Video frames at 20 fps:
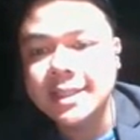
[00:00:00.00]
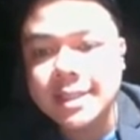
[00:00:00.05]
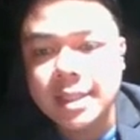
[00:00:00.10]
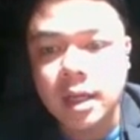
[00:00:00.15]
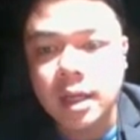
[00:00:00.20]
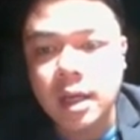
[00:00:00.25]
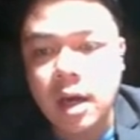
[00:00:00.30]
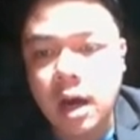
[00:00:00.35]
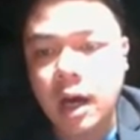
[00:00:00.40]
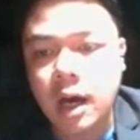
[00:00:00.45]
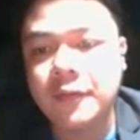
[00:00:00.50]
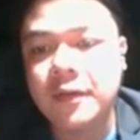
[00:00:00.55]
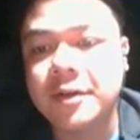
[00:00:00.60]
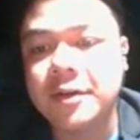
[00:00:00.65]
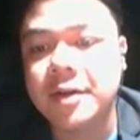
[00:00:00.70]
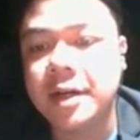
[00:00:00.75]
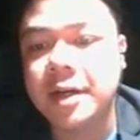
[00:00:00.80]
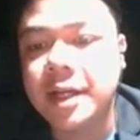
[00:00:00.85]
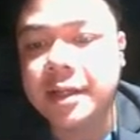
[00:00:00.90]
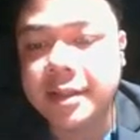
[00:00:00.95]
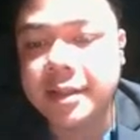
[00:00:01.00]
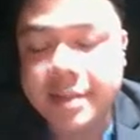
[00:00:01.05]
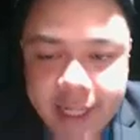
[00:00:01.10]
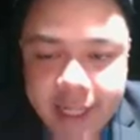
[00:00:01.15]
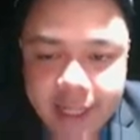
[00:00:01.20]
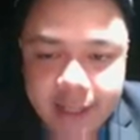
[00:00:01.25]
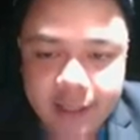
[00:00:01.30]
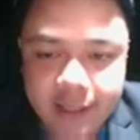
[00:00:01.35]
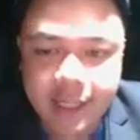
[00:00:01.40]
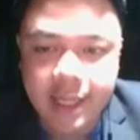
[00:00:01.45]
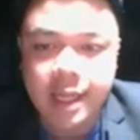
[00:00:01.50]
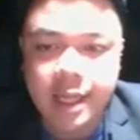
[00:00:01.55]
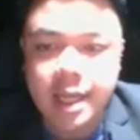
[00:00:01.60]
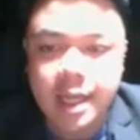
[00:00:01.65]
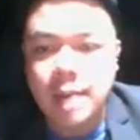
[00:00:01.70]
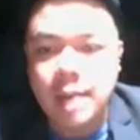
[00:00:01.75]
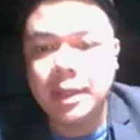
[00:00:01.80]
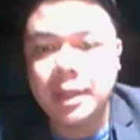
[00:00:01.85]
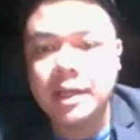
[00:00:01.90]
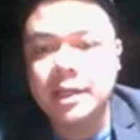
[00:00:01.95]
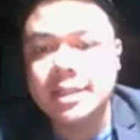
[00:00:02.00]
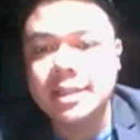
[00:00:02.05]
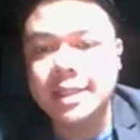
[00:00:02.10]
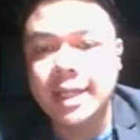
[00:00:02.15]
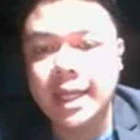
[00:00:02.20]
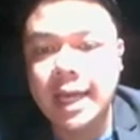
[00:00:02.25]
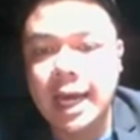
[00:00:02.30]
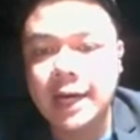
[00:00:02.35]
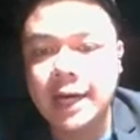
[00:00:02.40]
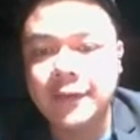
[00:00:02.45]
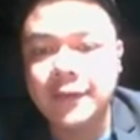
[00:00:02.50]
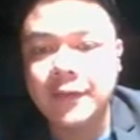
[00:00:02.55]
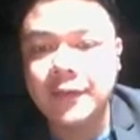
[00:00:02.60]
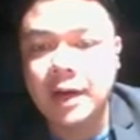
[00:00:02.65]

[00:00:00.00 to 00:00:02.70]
of the more understand the company business.